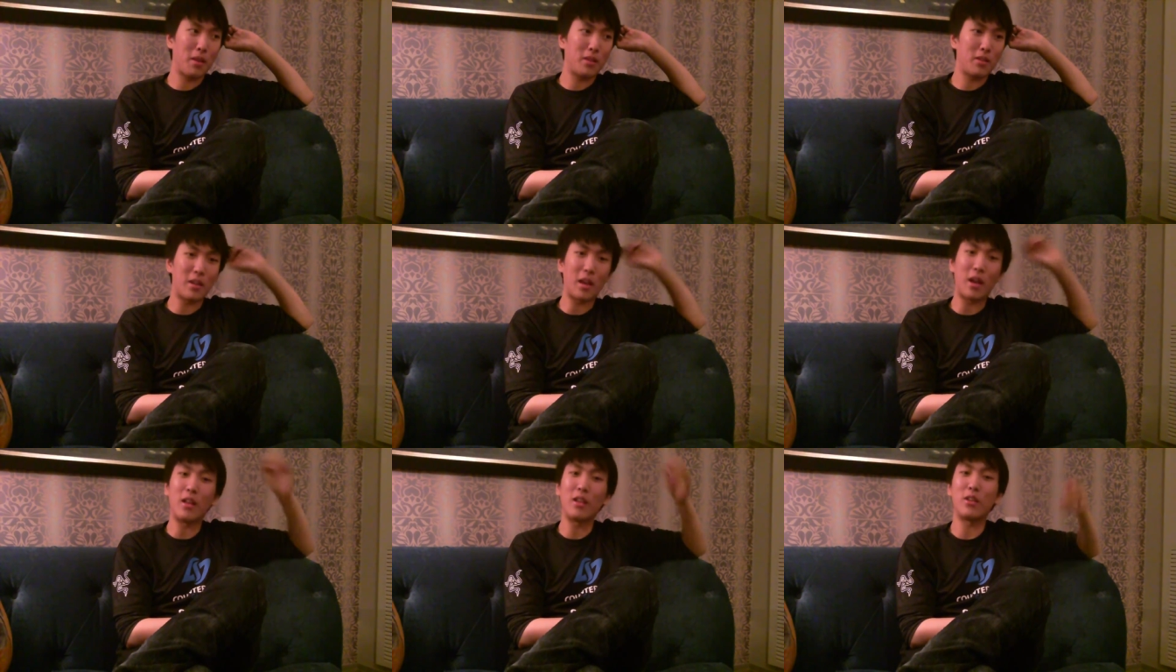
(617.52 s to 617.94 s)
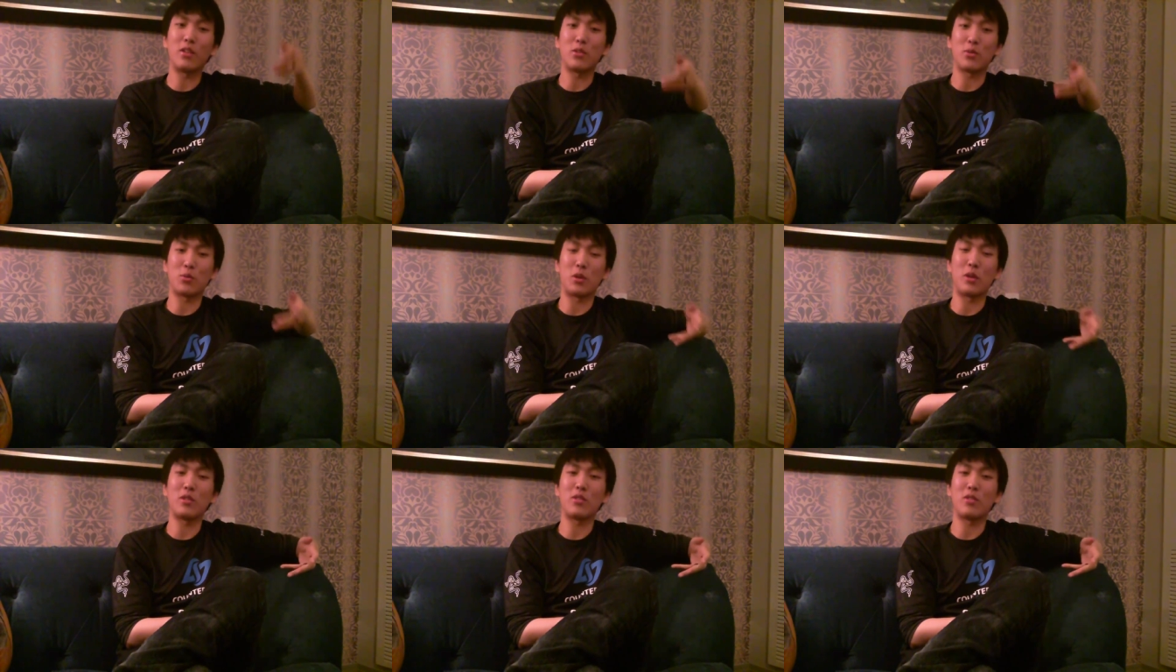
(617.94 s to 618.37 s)
talent
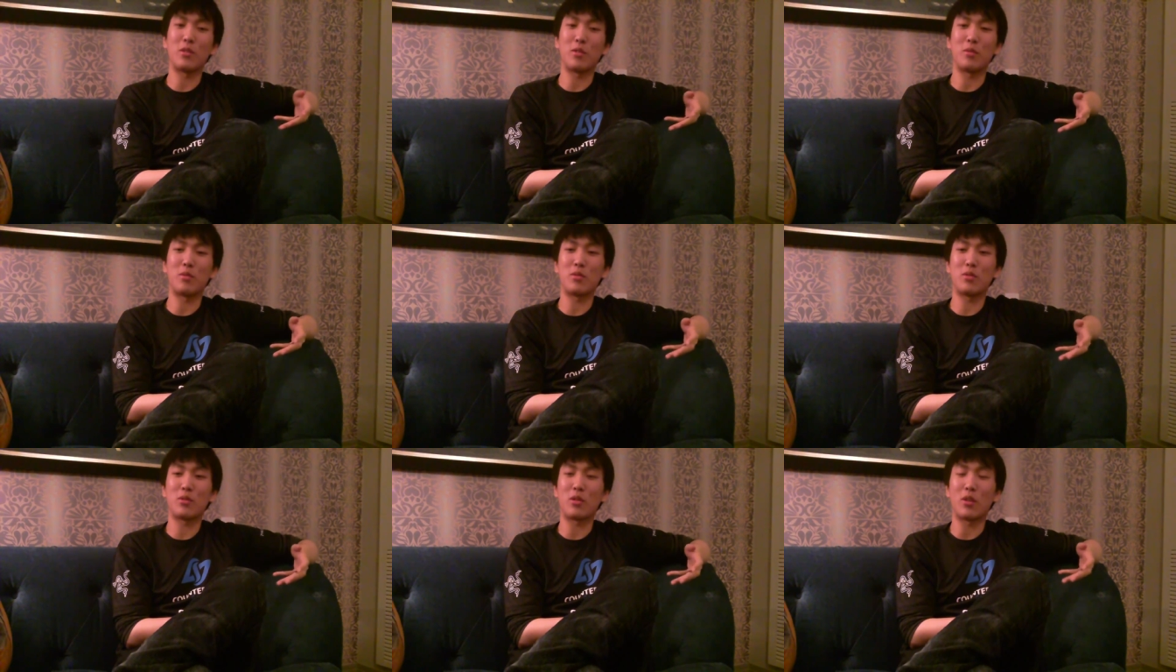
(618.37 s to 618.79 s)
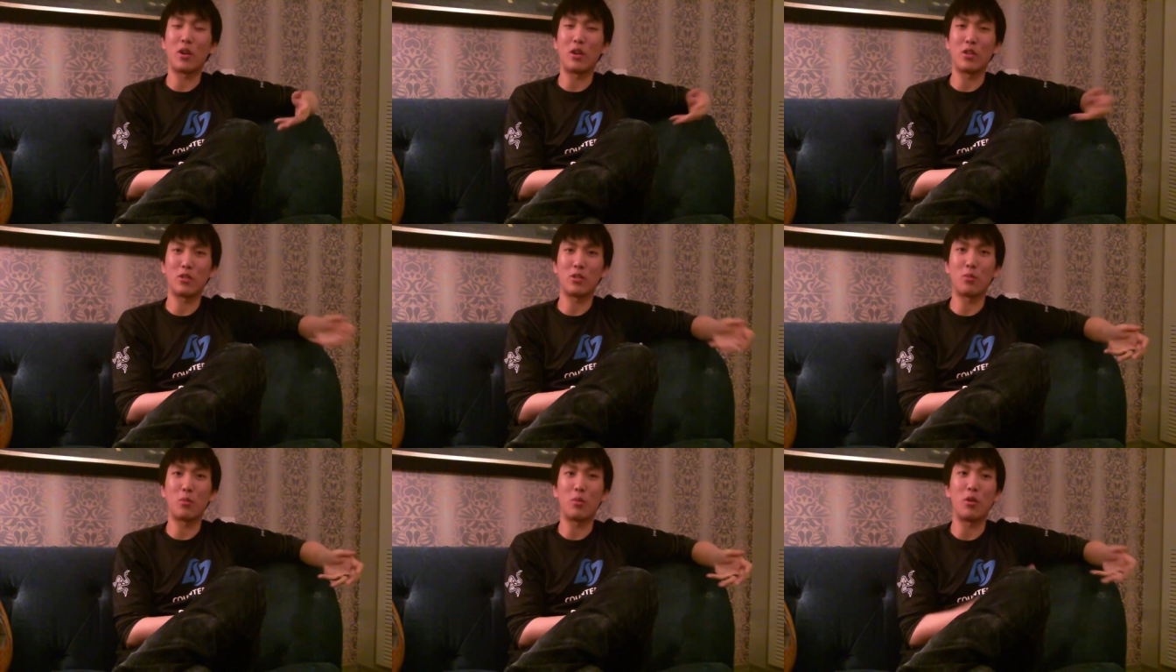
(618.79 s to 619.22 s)
is wasted
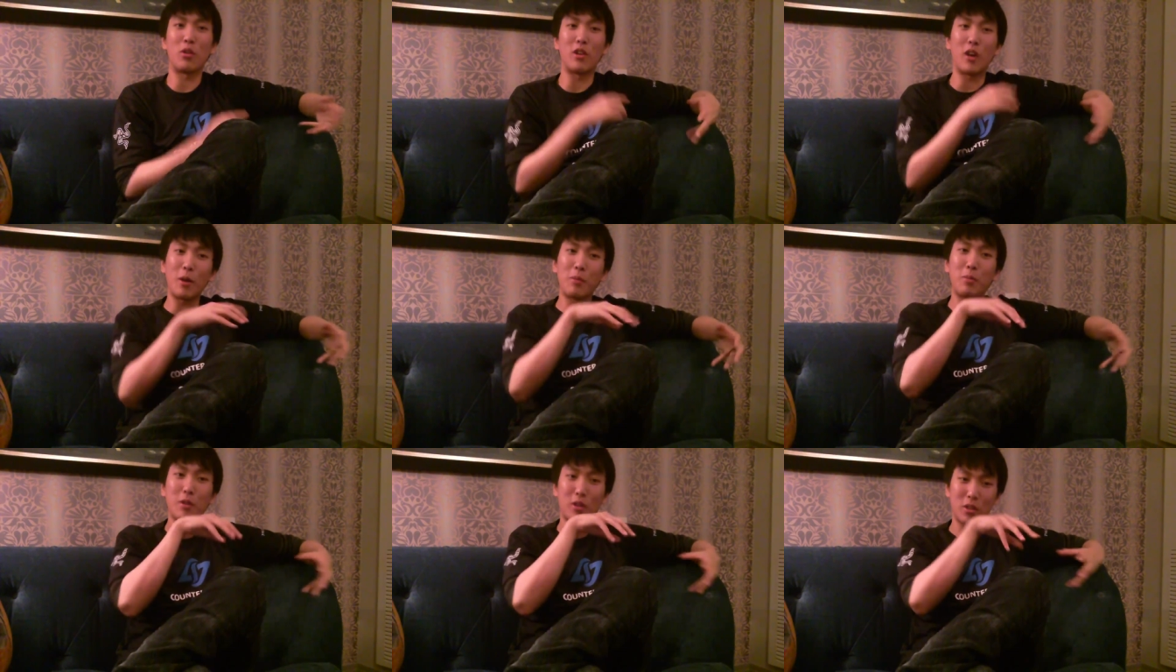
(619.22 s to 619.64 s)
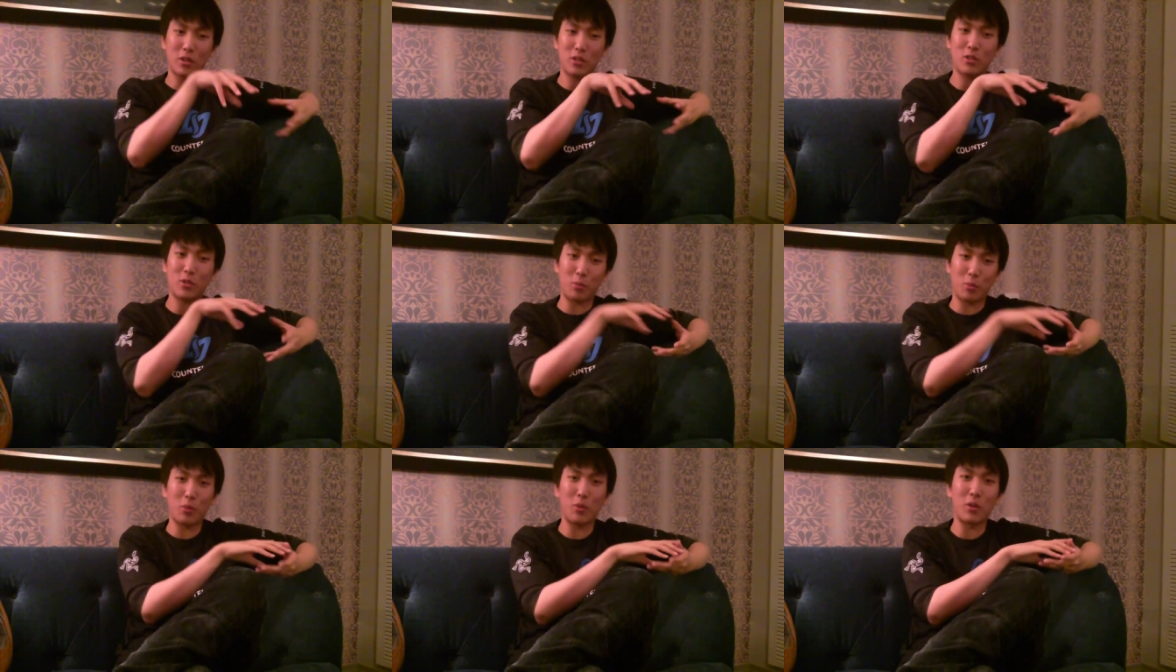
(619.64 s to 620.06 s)
on support, not
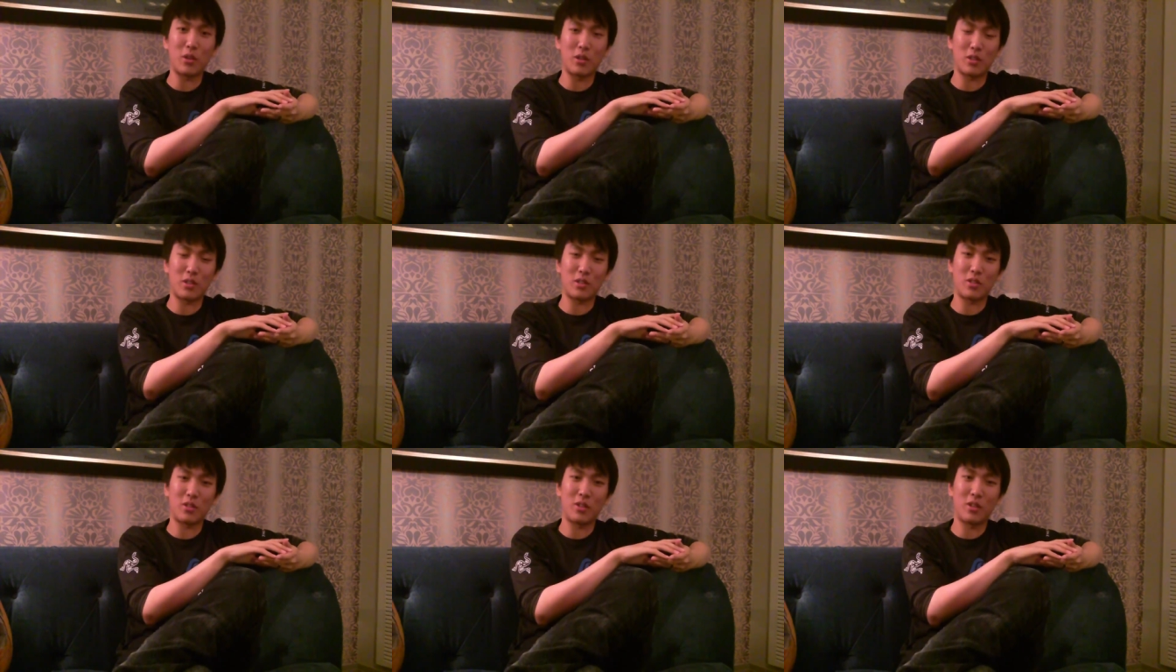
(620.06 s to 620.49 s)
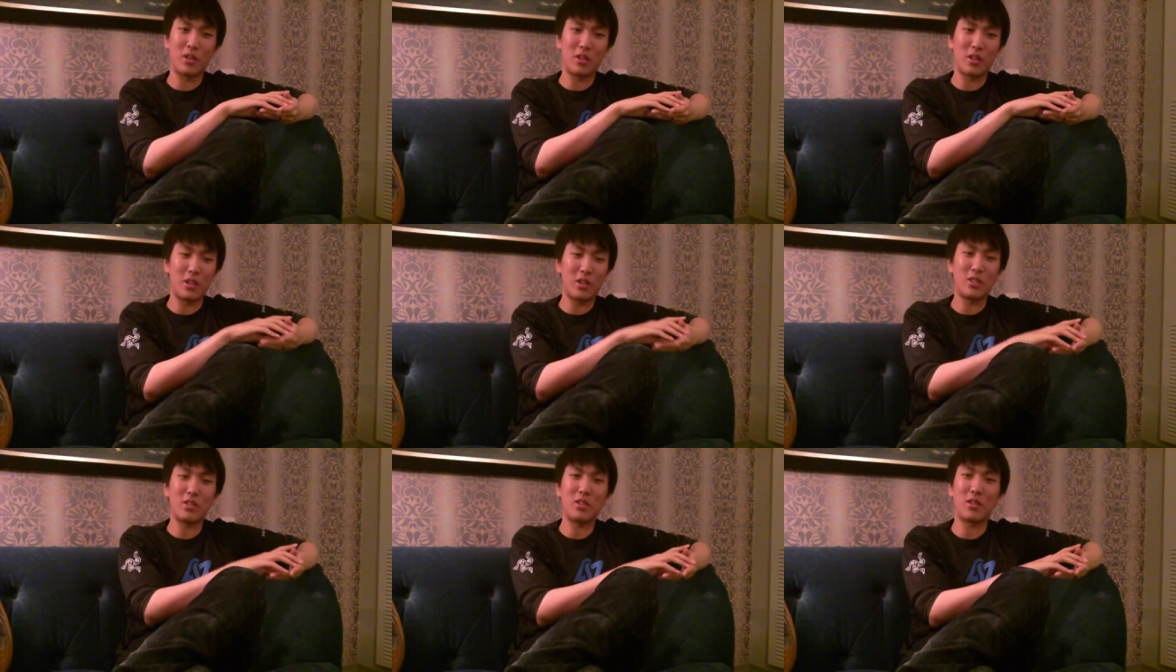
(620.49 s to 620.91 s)
because support is
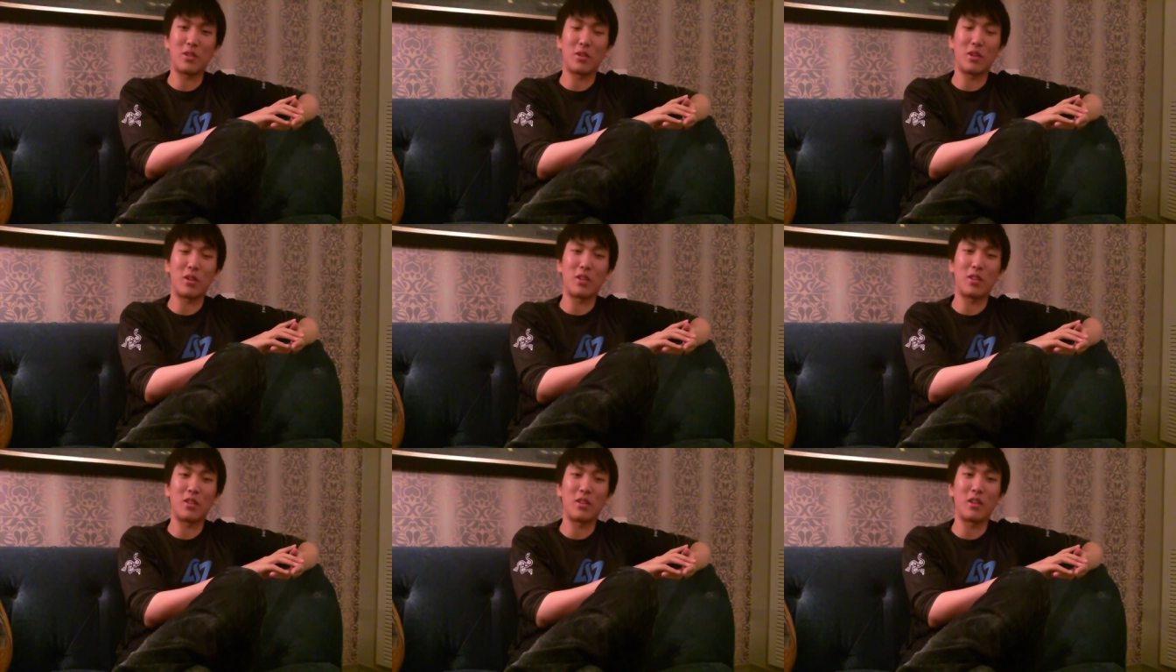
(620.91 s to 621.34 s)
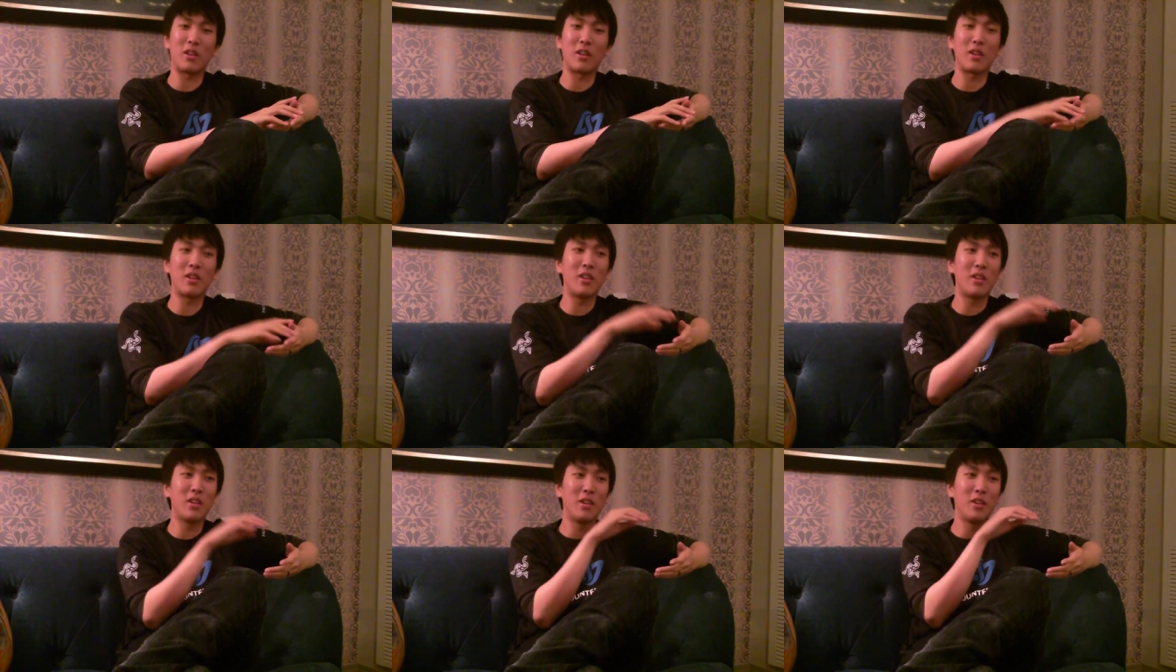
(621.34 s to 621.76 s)
easy or anything,